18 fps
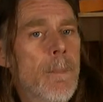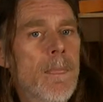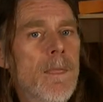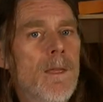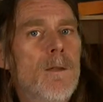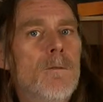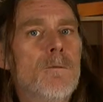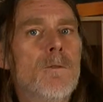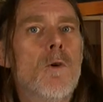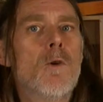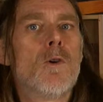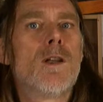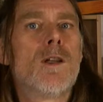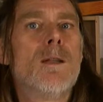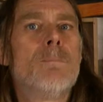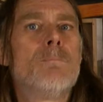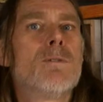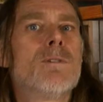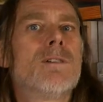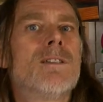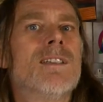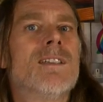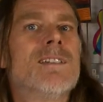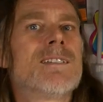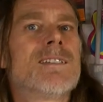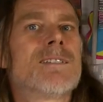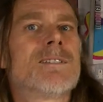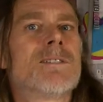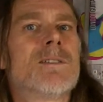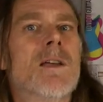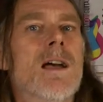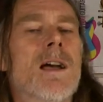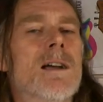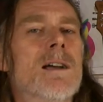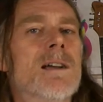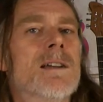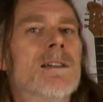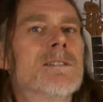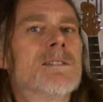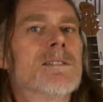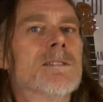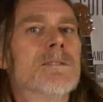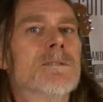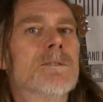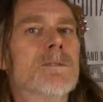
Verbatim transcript: even ugly buglies and